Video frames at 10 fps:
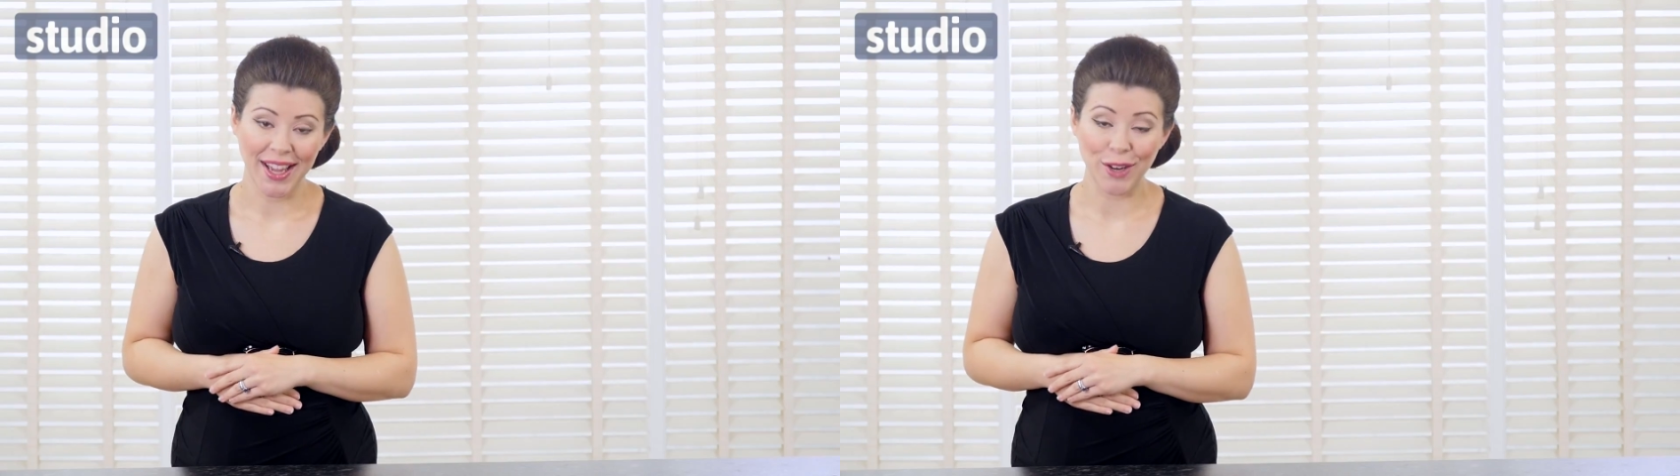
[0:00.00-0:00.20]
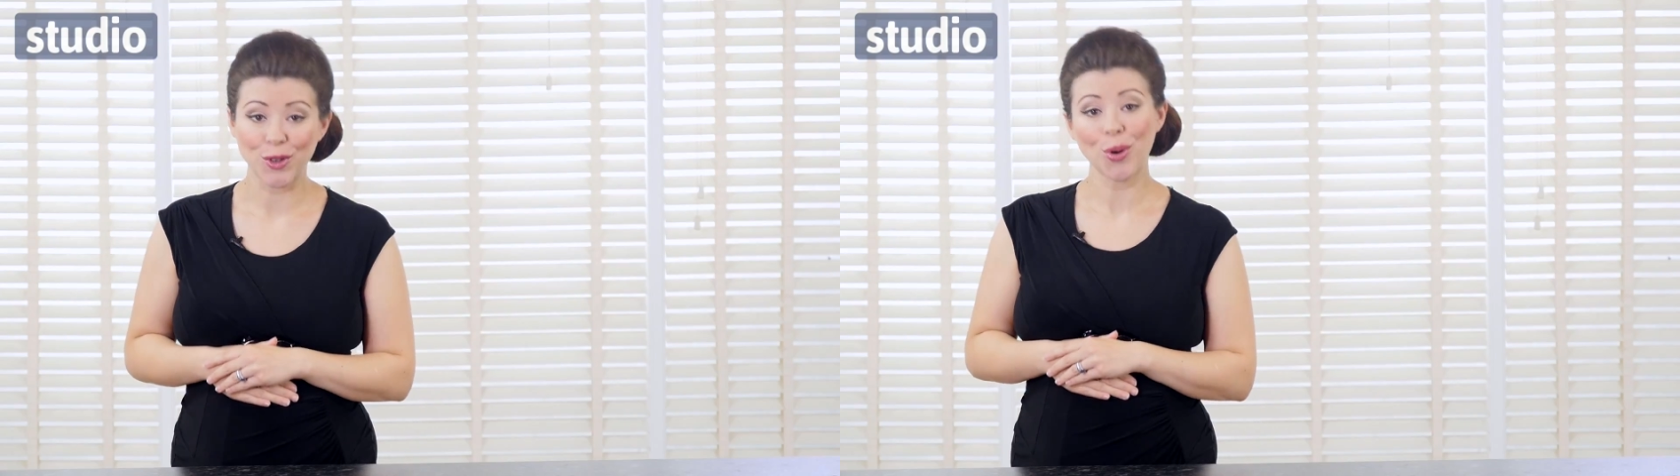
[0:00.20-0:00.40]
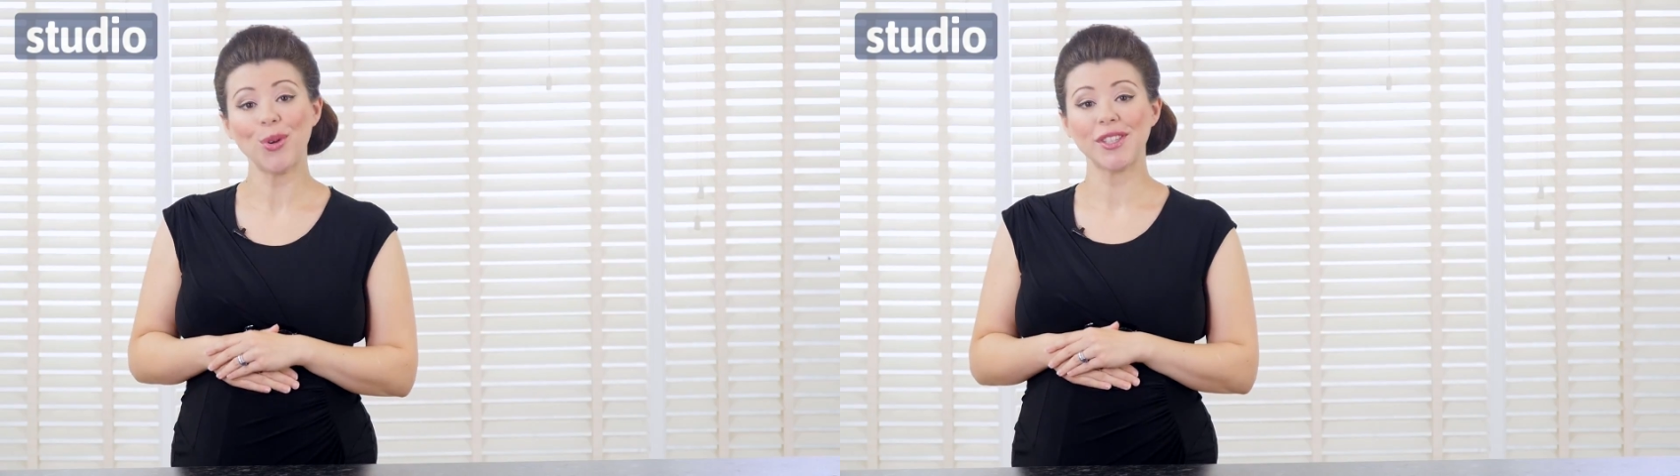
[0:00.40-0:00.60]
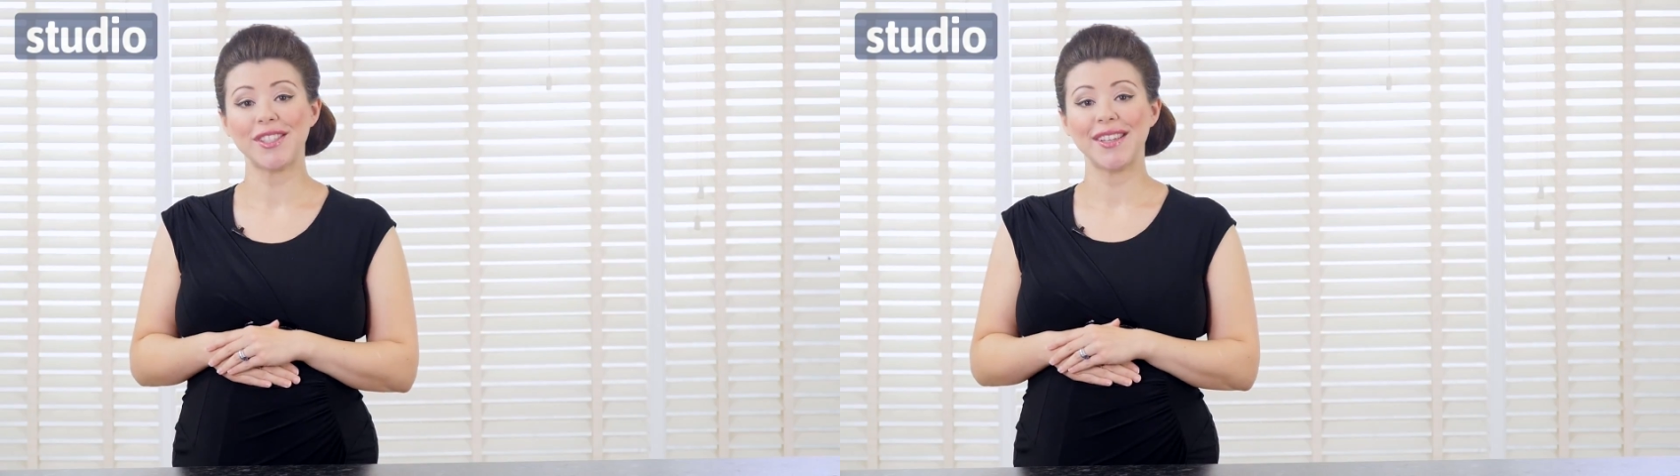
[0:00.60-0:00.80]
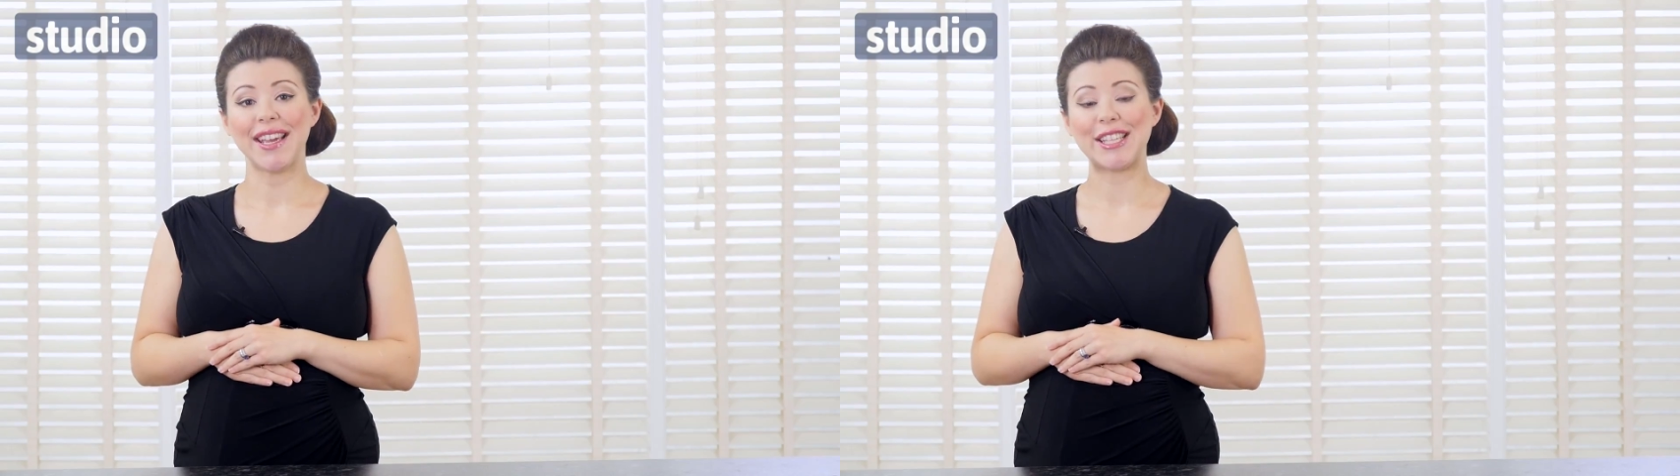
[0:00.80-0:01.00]
And of
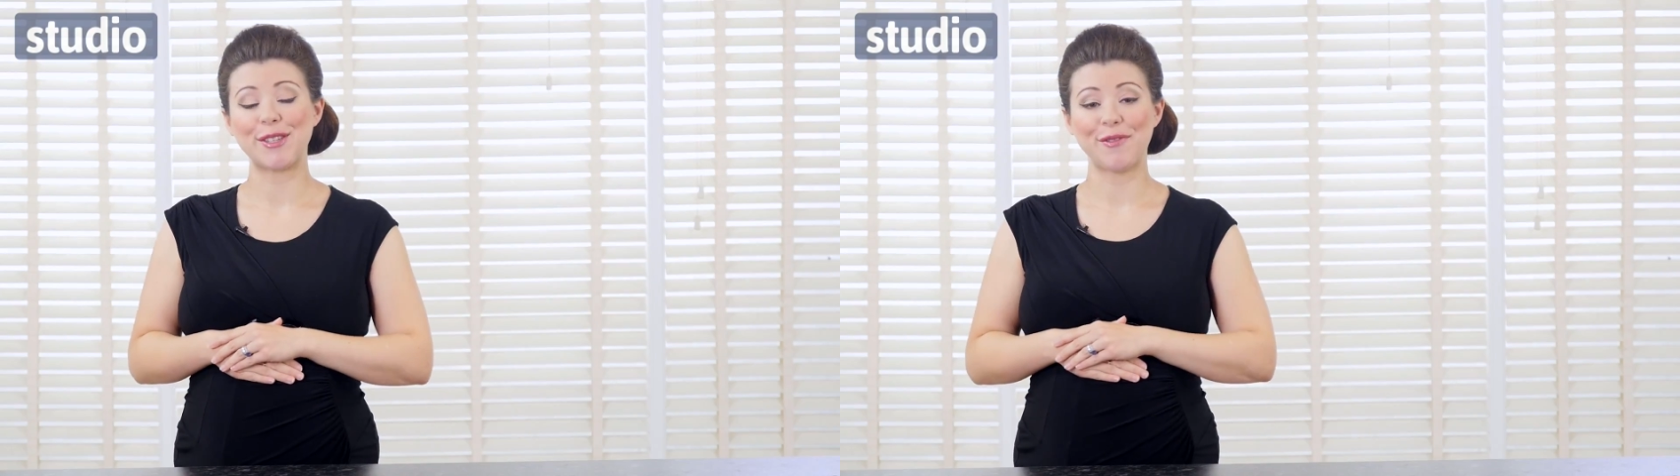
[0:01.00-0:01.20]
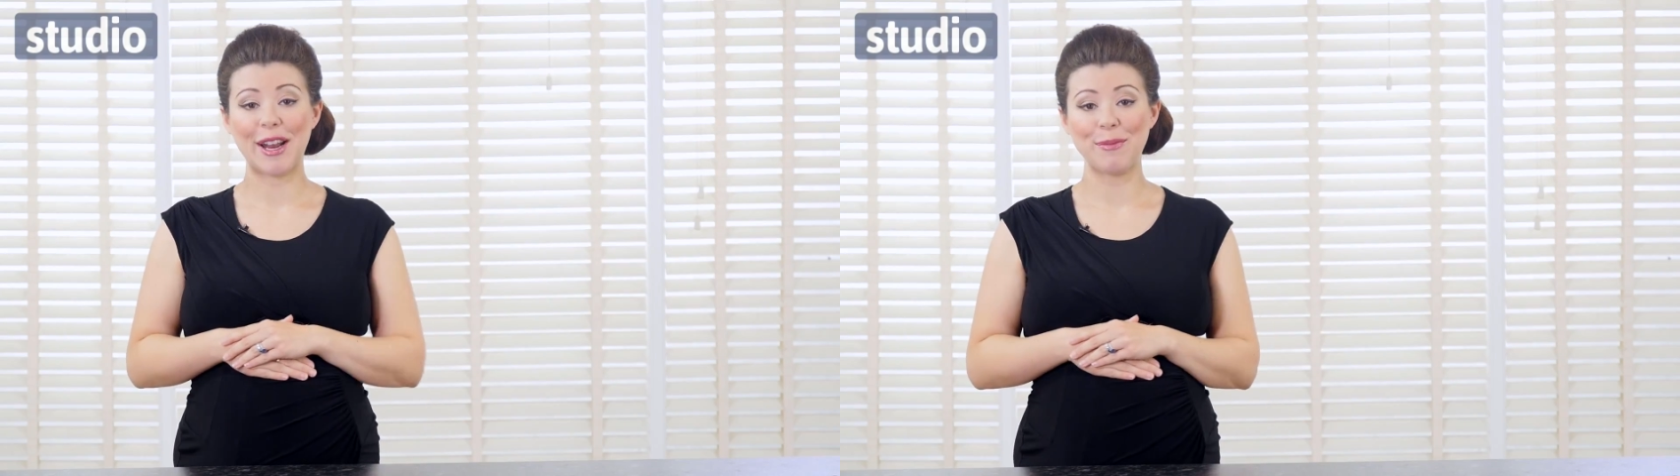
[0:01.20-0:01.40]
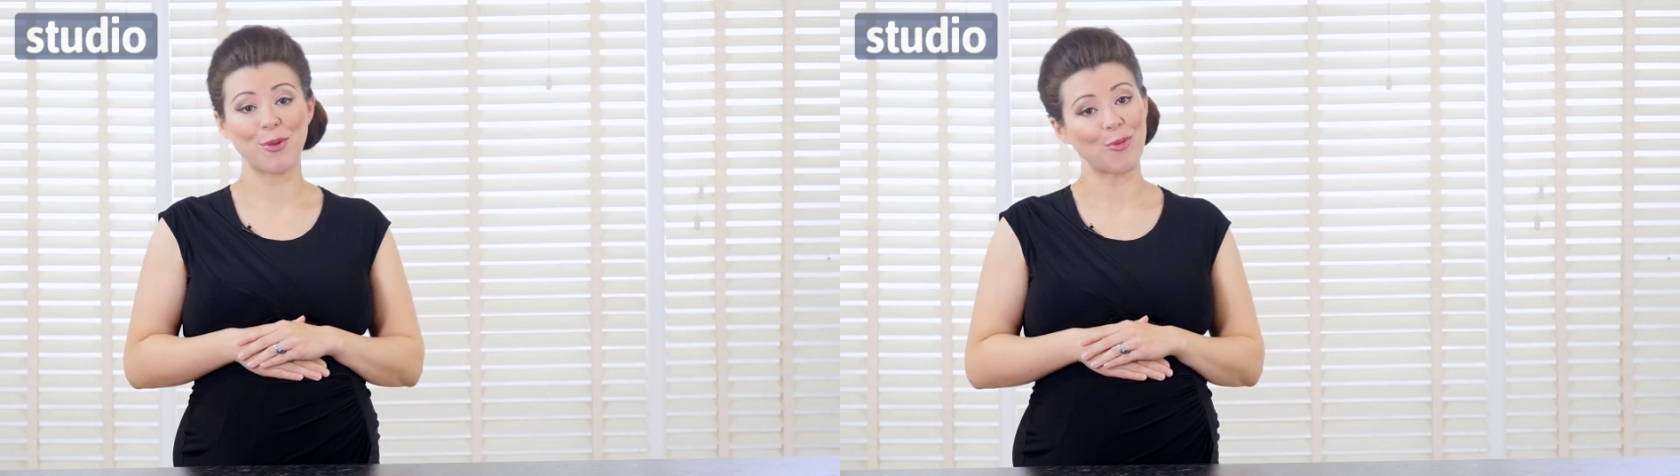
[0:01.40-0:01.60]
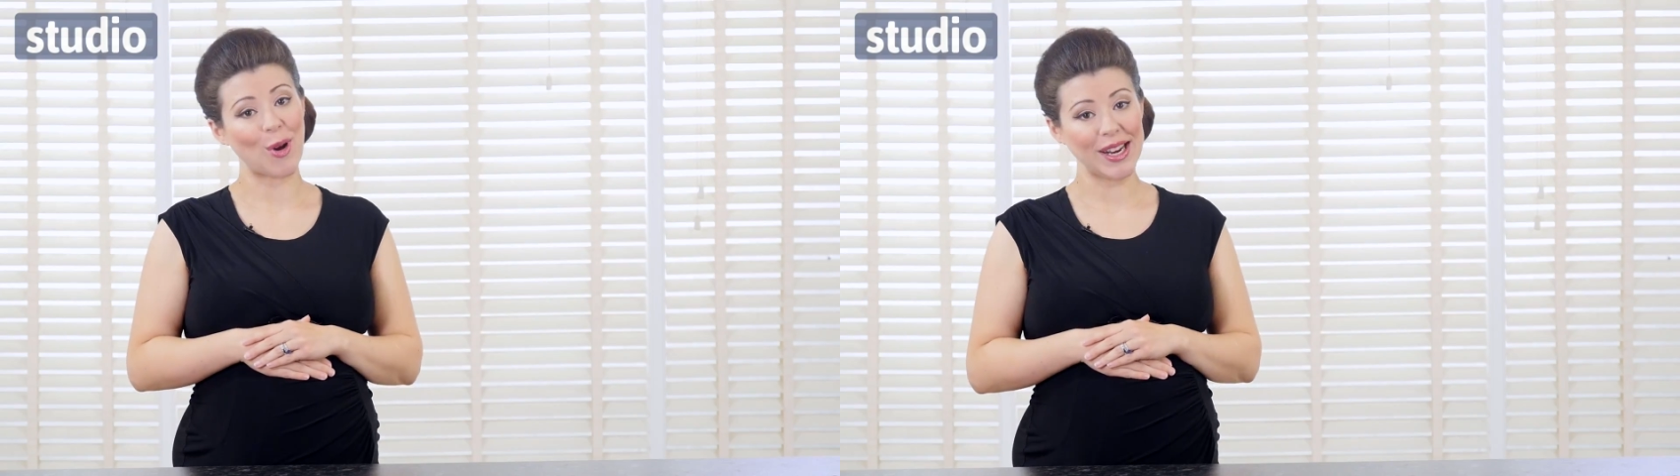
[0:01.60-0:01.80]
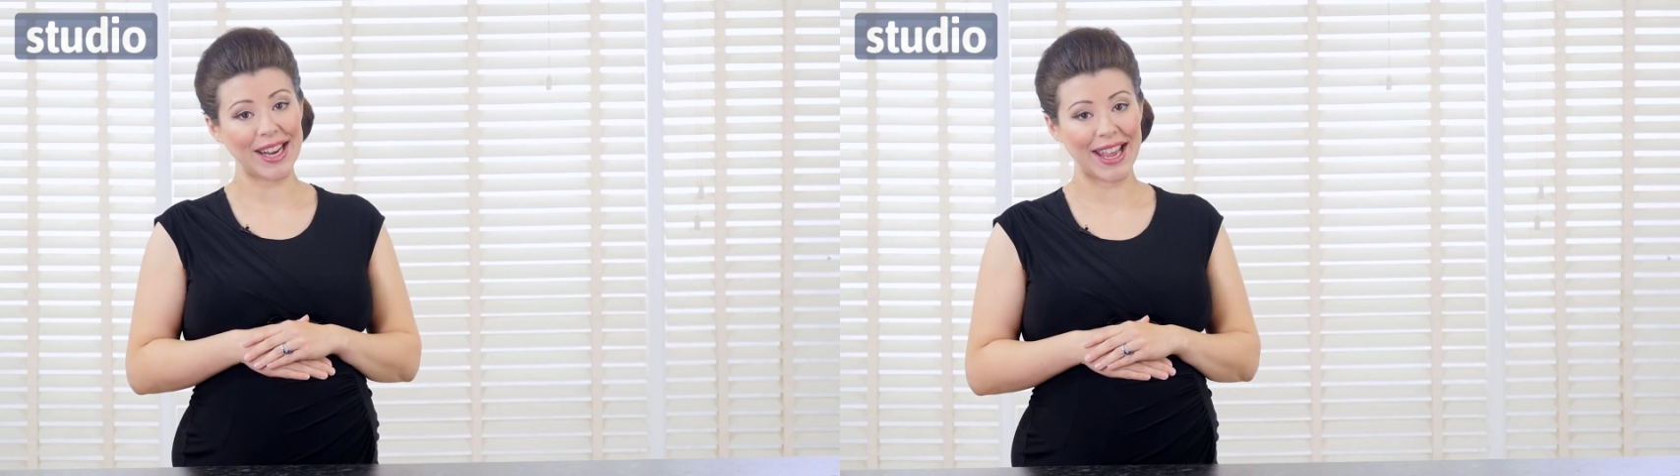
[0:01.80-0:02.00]
course, it is available
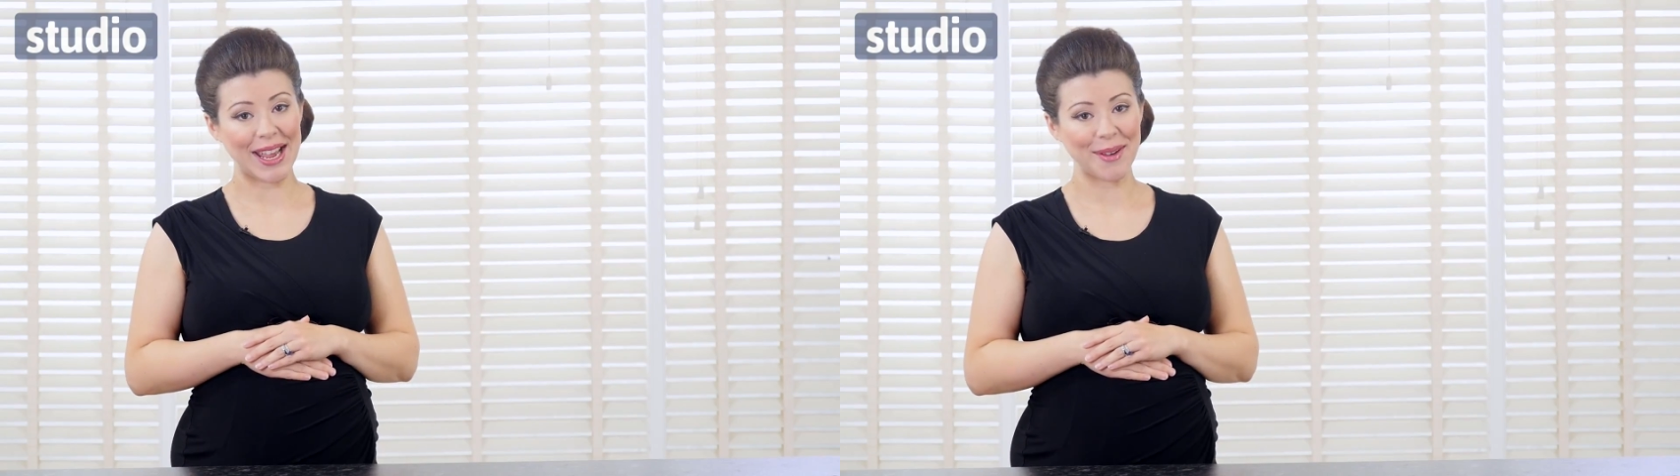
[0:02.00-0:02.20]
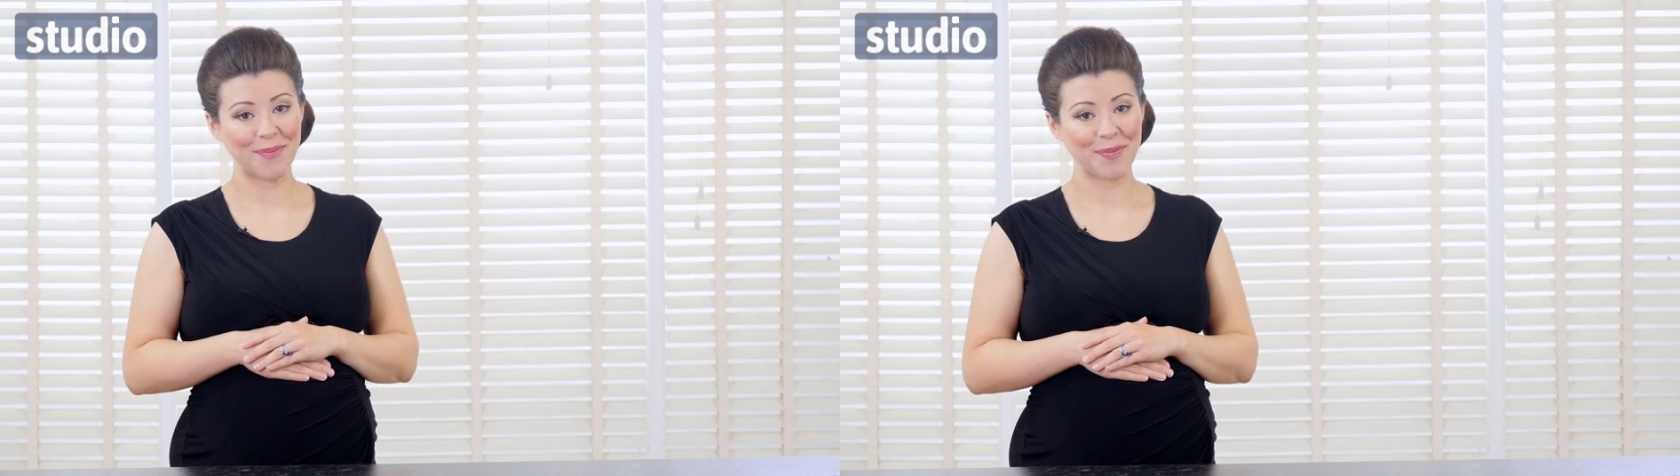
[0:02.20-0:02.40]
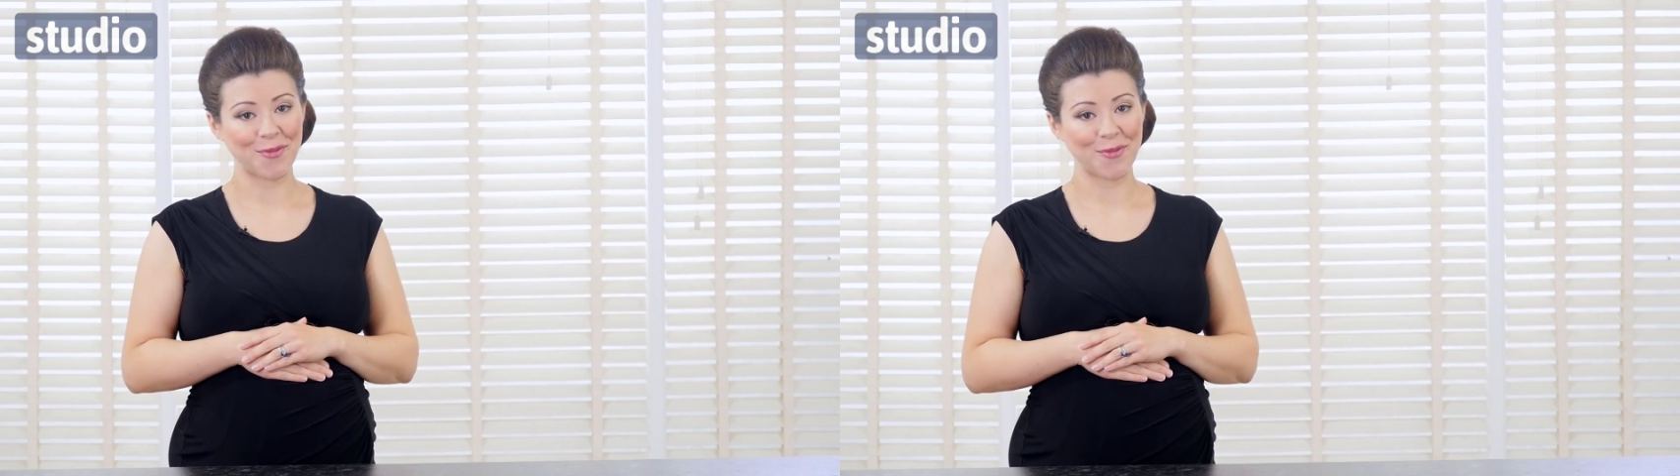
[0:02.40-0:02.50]
right here,